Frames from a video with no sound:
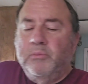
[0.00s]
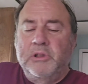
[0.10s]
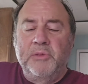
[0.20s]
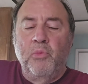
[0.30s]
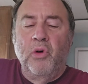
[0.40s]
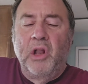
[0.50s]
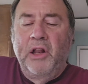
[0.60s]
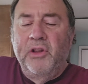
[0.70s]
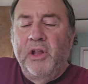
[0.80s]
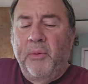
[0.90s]
It's more
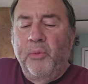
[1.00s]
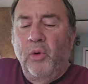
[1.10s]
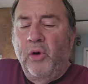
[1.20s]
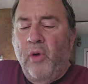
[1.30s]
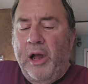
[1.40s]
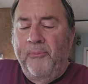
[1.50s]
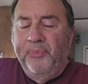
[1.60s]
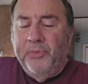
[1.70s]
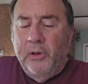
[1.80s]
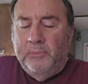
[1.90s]
likely that I would want to grab
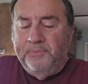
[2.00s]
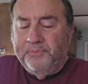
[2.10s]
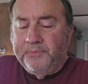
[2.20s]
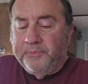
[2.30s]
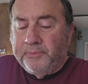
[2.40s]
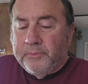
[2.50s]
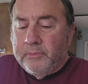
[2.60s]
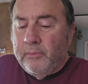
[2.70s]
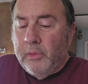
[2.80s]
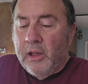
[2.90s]

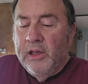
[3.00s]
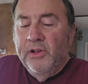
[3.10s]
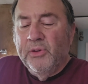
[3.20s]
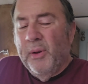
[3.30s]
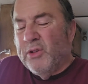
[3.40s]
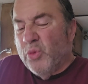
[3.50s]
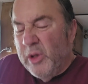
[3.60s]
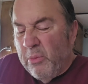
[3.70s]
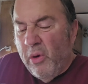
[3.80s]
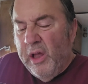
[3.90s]
either some kind of
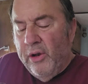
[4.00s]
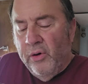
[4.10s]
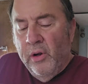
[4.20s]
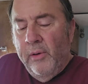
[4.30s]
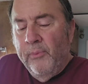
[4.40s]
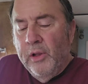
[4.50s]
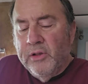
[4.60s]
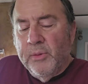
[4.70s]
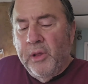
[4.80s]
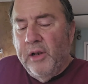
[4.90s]
sweet bread or
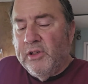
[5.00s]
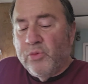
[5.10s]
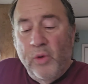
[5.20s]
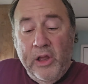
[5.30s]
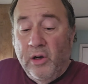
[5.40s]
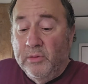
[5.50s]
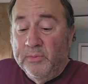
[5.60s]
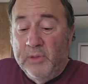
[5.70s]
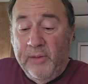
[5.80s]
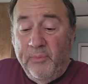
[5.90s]
some kind of just regular,
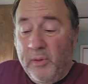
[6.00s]
like